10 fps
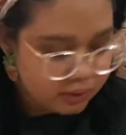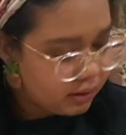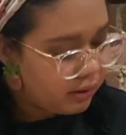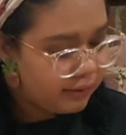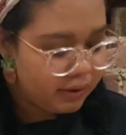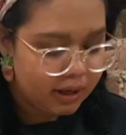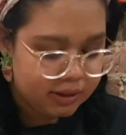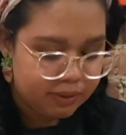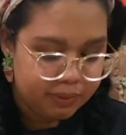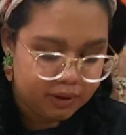If you get
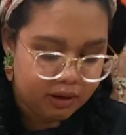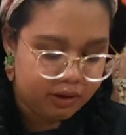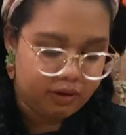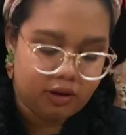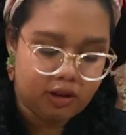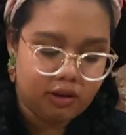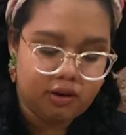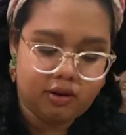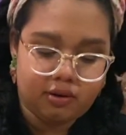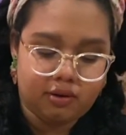some of the other
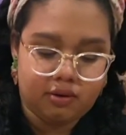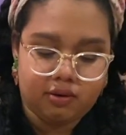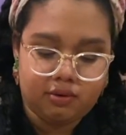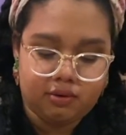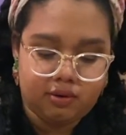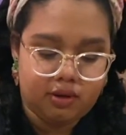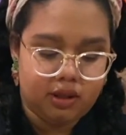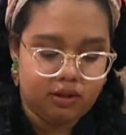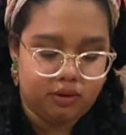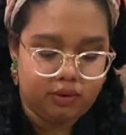color,
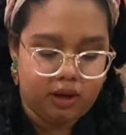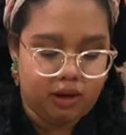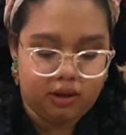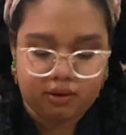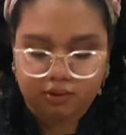it's okay.